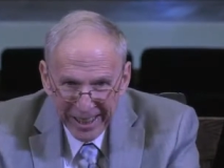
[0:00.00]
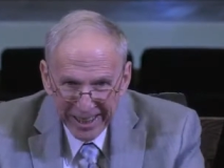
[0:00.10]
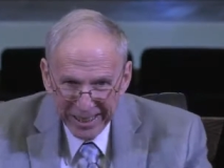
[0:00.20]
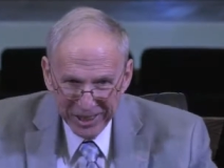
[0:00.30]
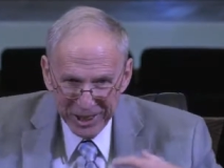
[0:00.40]

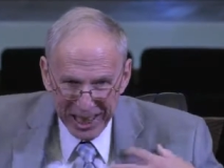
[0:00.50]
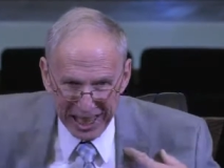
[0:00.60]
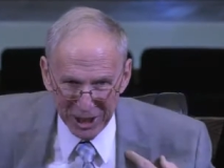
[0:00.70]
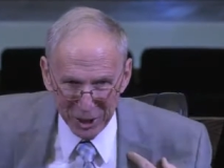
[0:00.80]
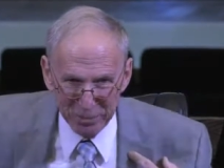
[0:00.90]
to
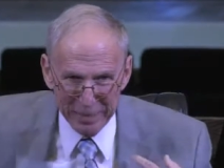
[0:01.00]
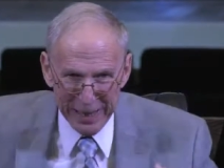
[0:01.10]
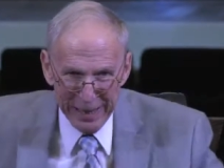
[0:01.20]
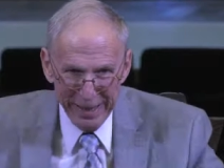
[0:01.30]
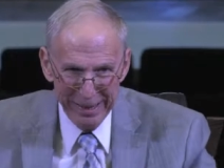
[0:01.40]
change
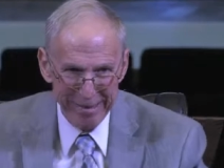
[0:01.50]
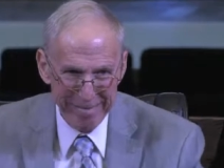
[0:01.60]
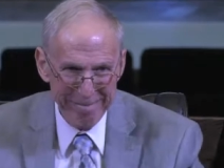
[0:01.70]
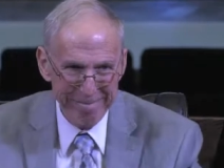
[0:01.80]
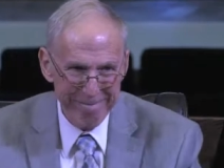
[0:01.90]
me.
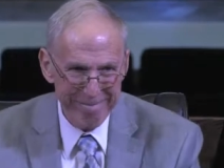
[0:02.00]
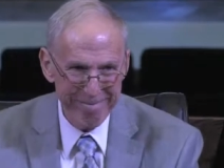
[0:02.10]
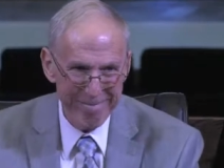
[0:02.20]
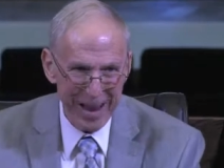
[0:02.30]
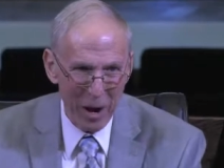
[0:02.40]

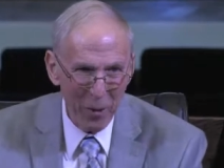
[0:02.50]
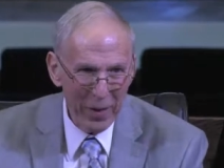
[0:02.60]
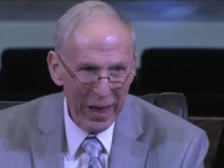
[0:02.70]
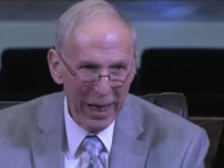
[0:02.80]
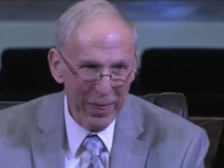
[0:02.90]
Now,
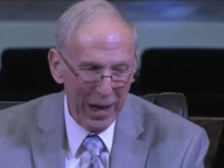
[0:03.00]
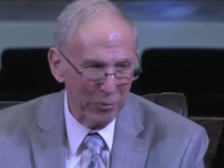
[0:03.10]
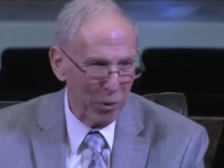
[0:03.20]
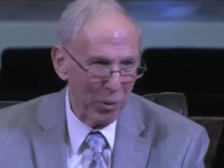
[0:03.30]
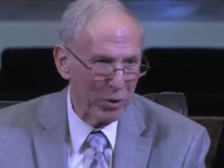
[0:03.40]

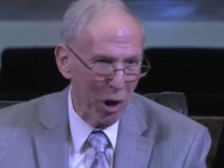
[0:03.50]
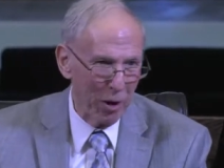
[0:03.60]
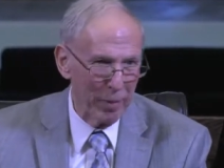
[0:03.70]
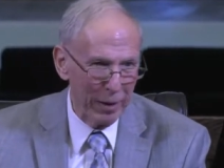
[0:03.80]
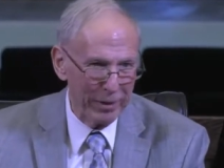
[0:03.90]
that's what we're
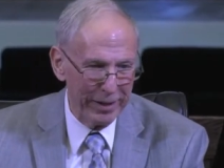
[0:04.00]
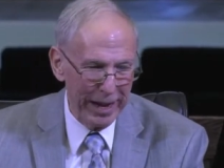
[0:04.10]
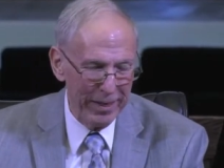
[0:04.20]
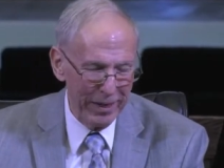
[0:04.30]
talking about today.